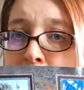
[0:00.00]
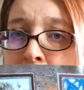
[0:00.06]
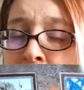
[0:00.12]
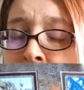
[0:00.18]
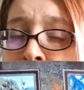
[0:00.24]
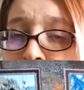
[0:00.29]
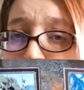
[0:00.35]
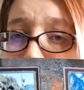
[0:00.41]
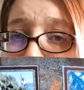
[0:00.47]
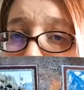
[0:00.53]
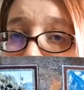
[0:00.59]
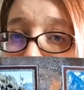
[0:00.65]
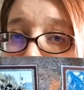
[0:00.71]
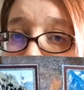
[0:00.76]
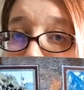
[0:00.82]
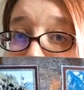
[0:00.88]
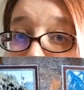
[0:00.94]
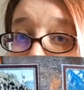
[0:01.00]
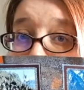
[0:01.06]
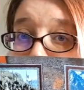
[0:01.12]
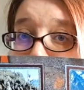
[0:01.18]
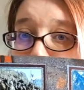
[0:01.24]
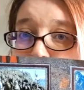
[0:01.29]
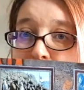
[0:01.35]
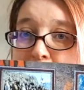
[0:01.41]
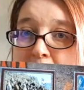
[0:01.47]

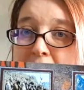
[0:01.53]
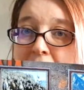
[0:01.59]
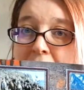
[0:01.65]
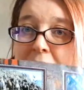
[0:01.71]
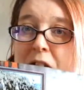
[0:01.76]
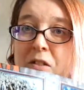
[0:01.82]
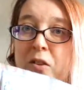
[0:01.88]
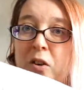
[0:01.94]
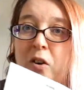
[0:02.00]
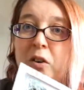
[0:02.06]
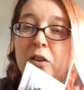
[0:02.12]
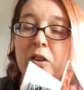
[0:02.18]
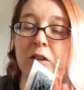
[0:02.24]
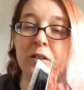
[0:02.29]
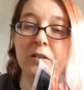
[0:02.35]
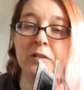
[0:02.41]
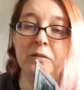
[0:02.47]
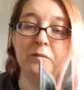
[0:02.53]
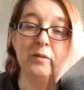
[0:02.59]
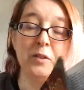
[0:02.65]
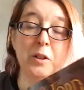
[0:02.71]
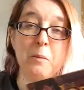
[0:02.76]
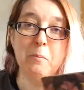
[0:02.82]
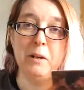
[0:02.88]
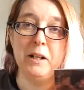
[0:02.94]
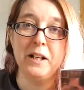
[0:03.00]
sticker stock
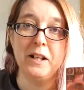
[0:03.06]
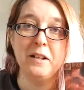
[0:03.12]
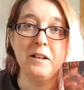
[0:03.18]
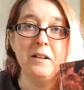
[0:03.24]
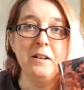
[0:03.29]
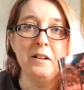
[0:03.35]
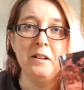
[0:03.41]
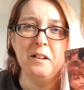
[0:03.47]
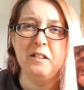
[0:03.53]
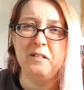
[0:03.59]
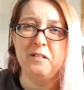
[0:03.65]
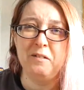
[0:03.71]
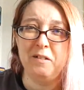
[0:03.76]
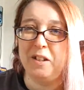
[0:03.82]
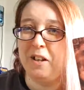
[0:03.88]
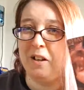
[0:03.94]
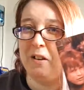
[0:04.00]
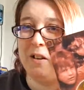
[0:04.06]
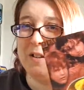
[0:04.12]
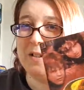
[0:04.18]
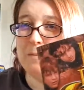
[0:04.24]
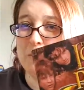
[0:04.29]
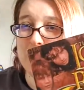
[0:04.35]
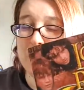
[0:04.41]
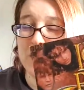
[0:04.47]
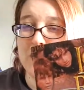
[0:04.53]
complete, you know, it's
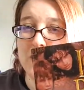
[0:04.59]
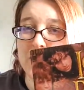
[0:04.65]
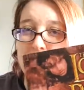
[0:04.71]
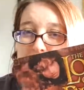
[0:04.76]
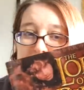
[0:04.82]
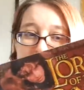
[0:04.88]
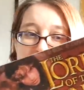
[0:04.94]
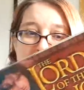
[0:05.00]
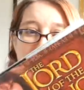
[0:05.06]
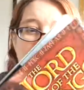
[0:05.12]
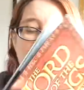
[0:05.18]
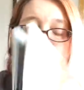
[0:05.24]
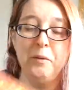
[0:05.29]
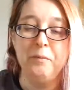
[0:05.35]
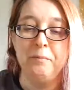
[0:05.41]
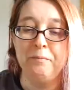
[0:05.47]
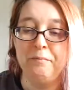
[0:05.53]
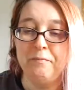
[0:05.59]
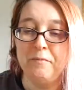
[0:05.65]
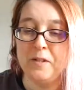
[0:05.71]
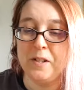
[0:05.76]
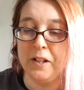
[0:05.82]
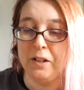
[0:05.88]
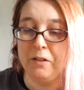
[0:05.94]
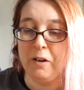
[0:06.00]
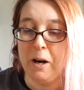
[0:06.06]
much easier to sell
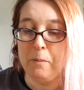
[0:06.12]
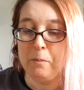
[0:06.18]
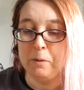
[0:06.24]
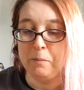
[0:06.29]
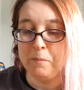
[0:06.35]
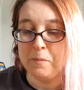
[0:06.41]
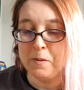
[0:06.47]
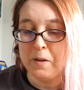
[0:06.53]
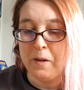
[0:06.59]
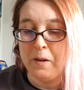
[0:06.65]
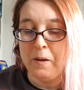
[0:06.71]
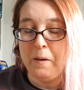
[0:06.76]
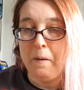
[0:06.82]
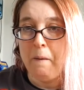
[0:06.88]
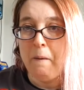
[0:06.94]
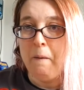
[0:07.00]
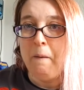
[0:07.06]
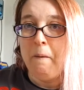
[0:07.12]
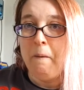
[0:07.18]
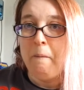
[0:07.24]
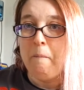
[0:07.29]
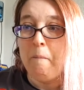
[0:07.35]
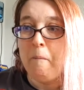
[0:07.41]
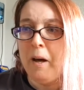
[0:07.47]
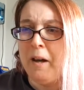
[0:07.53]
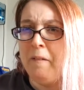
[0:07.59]
sticker albums.
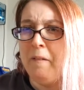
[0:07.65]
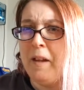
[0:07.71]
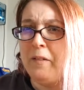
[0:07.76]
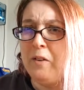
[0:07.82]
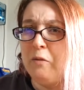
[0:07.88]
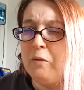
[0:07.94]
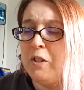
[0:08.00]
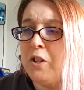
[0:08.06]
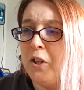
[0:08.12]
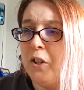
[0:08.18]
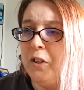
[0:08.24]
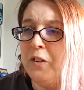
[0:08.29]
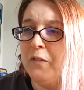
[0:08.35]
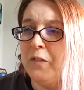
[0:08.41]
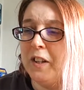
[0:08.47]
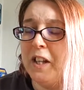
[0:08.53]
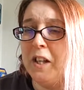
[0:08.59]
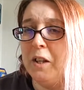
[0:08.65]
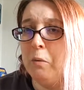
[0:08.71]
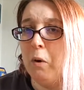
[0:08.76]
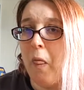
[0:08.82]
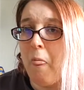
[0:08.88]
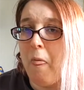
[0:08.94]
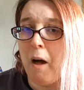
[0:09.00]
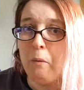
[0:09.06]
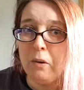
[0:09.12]
And then the Return of the King
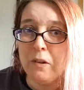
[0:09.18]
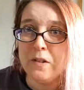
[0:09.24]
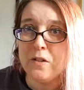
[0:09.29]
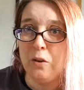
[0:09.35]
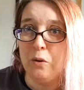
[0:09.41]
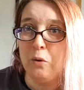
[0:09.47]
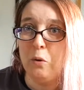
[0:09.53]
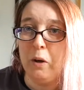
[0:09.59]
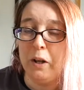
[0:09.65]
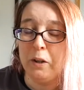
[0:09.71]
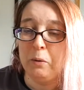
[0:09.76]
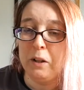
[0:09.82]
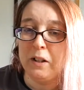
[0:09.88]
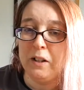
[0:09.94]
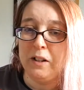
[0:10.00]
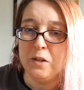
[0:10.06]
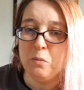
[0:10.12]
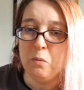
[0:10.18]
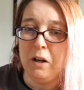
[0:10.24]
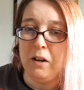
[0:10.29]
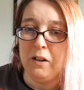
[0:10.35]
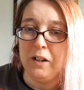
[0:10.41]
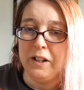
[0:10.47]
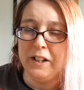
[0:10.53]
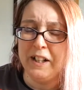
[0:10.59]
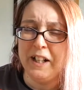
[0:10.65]
one, that one sold quite quickly as
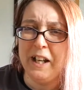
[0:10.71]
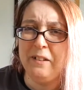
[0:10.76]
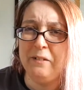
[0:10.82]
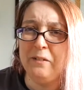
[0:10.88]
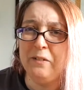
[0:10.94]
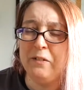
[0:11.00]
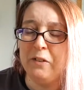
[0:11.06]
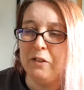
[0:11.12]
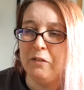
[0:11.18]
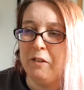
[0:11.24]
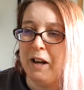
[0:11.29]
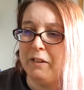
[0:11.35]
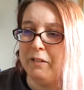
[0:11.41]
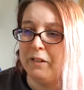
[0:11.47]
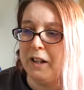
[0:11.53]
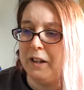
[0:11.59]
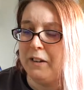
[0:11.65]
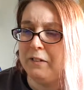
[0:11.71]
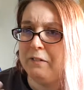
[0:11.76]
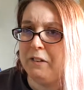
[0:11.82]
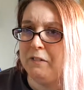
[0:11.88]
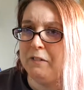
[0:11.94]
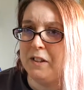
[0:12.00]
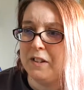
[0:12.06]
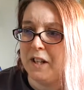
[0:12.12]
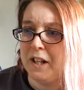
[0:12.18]
well, and again for around like the
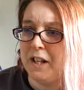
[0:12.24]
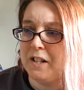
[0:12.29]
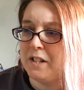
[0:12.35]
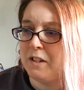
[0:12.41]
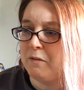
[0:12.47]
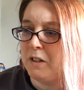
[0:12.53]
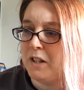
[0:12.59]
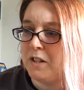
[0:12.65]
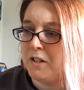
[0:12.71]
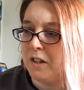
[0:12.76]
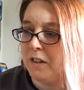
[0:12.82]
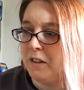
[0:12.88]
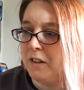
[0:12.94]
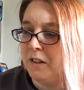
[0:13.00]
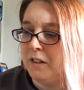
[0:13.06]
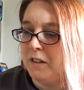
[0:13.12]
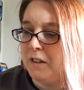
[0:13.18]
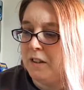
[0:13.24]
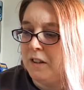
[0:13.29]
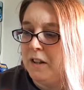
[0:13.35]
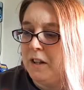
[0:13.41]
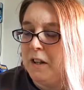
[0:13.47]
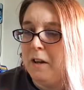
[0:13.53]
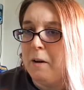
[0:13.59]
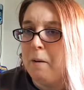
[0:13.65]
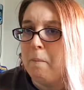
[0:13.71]
50 to 80 region,
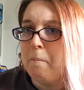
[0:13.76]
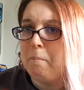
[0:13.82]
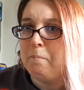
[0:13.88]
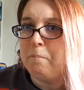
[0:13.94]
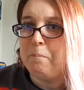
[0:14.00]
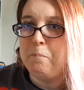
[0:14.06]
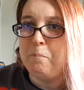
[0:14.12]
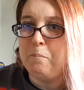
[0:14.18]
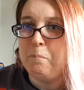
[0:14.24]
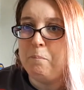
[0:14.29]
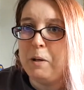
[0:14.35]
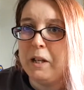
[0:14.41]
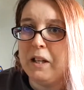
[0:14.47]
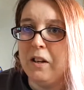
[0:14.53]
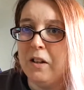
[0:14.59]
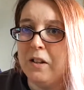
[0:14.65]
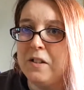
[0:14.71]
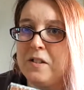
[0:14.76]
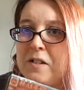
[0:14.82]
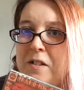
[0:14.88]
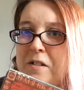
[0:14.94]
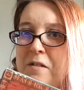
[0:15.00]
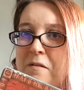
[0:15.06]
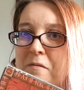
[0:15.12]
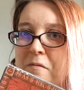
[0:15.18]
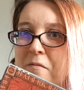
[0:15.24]
because